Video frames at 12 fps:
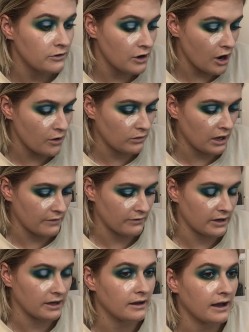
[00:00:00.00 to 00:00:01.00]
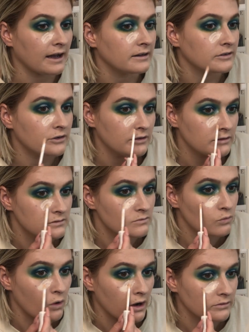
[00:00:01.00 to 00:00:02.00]
no cover and
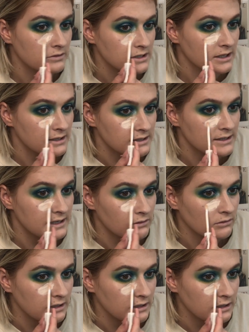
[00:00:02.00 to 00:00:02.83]
won't conceal